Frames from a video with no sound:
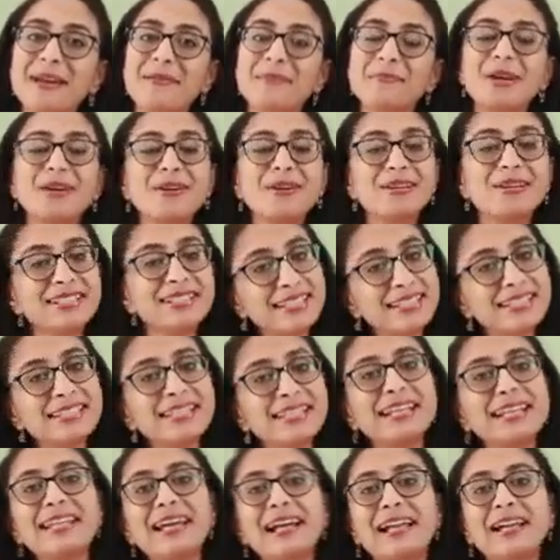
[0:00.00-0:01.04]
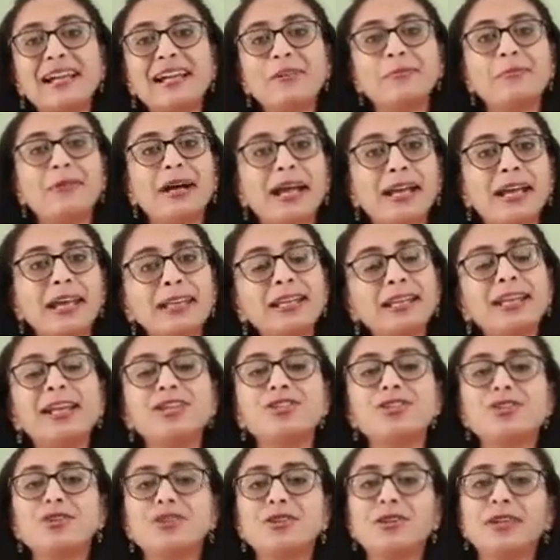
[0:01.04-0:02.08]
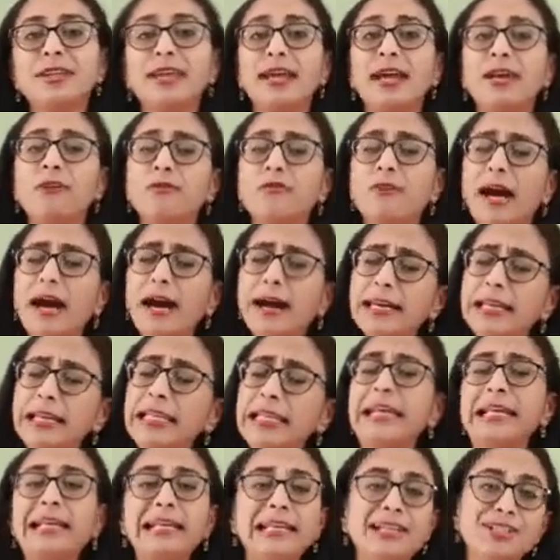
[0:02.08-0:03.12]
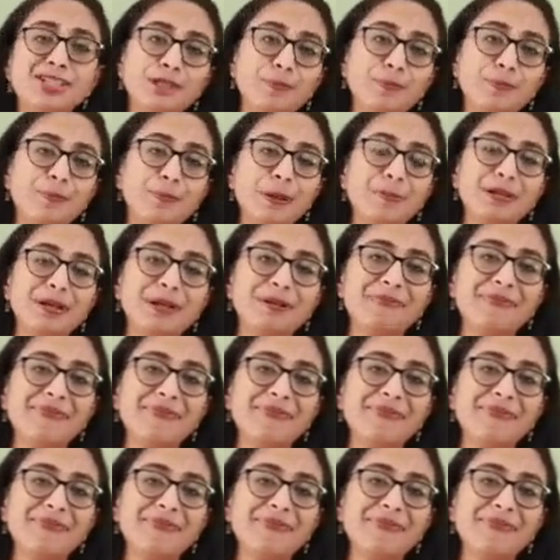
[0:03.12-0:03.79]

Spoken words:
because it is said that by nature they are highly intelligent people,